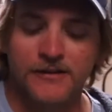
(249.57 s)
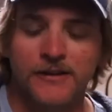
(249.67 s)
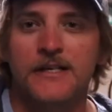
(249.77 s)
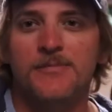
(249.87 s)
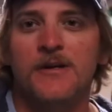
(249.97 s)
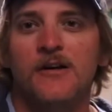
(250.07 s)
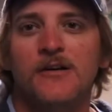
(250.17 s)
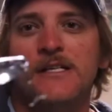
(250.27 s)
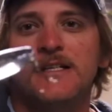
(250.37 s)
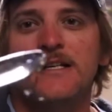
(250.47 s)
I like to keep in there, I
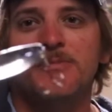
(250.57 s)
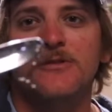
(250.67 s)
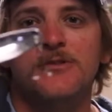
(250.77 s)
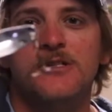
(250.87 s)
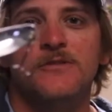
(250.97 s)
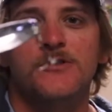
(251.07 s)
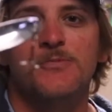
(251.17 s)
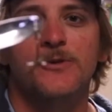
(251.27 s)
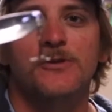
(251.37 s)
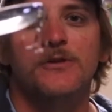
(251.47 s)
always like to keep a little silver
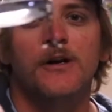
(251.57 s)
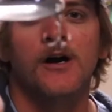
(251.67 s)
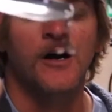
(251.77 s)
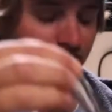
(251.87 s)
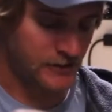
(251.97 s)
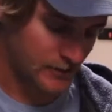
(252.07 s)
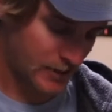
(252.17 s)
spoon. This isn't